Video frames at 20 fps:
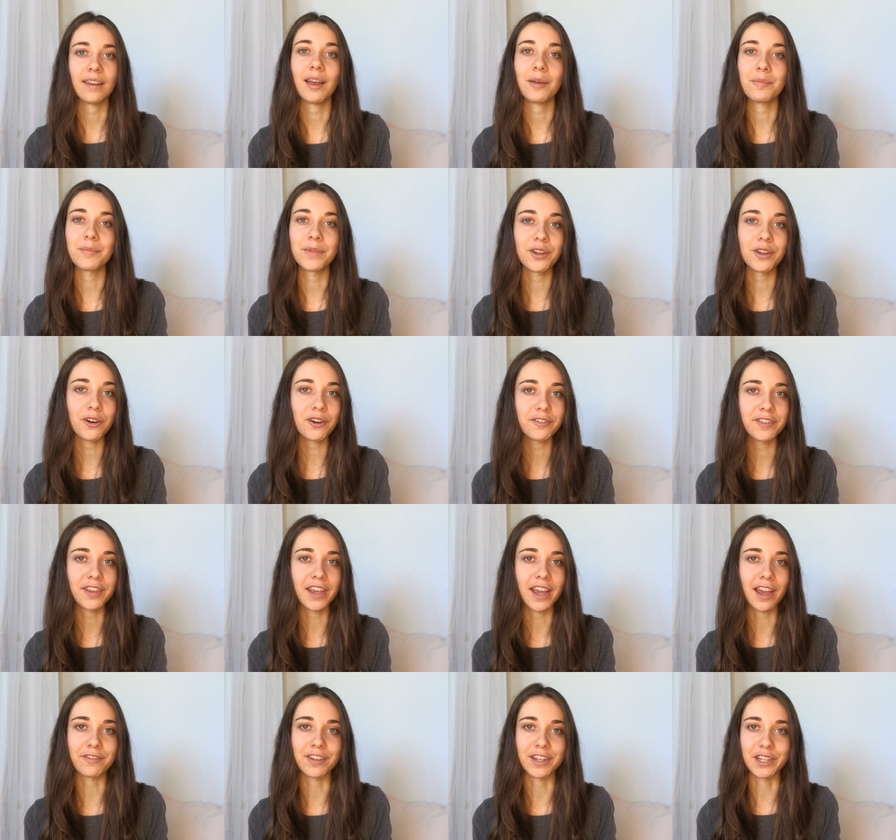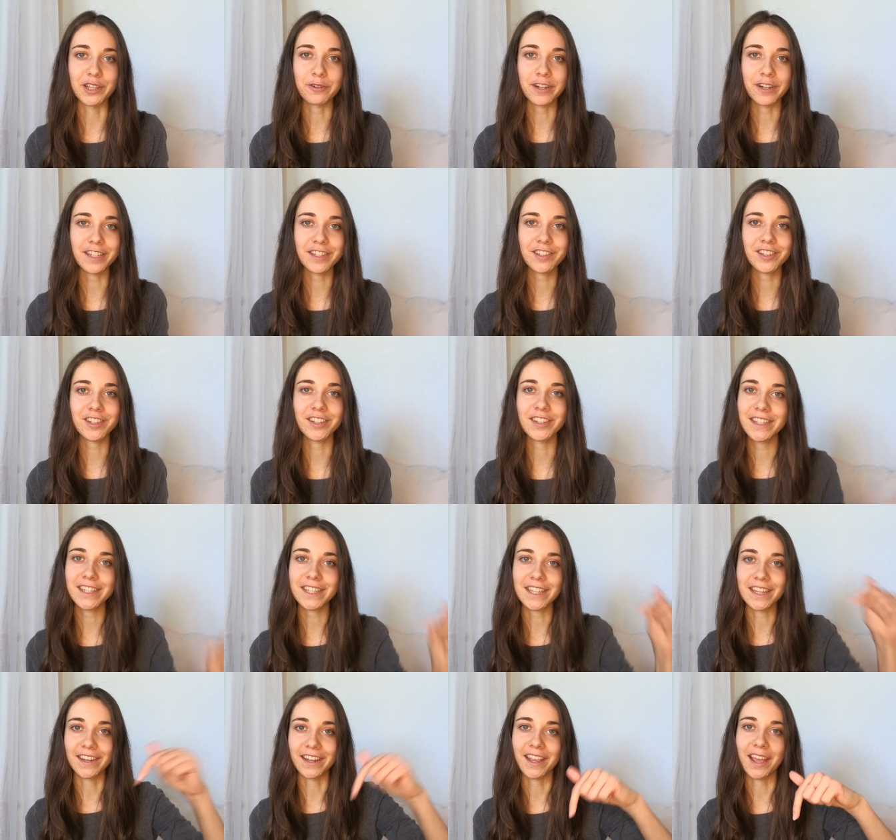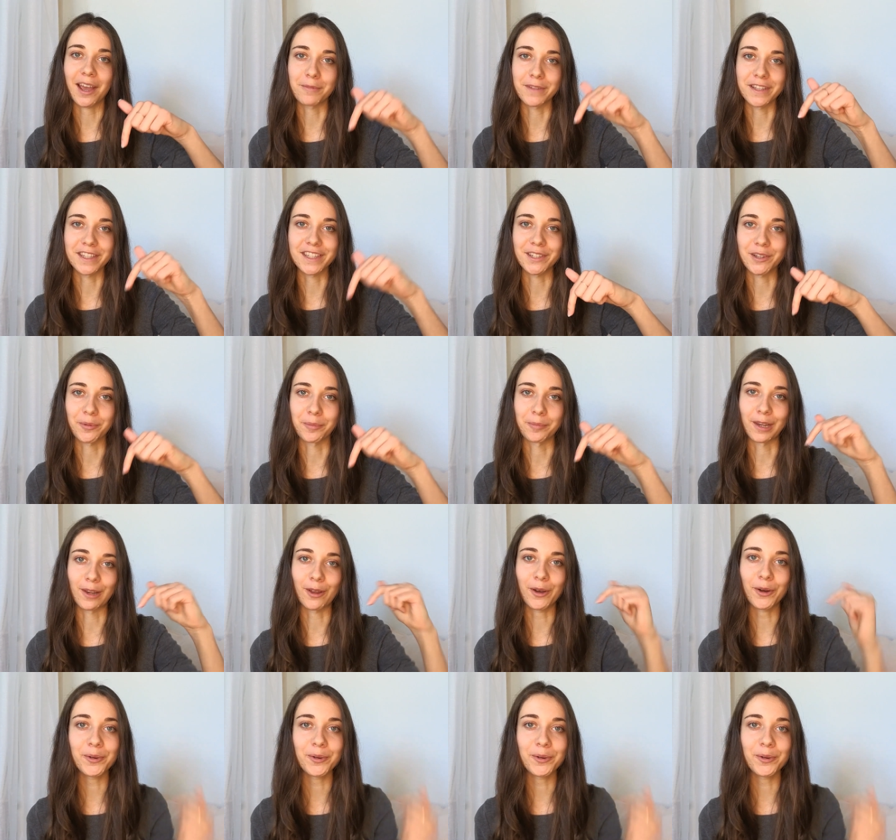Let me know if you have any questions in the comments down below.